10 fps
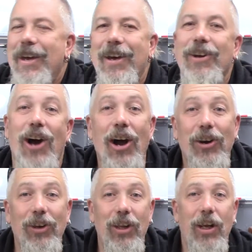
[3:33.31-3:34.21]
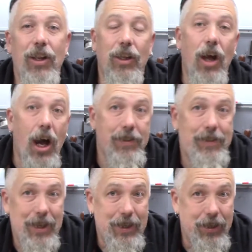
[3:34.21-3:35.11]
Carl
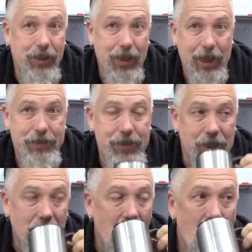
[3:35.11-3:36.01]
lost it last year.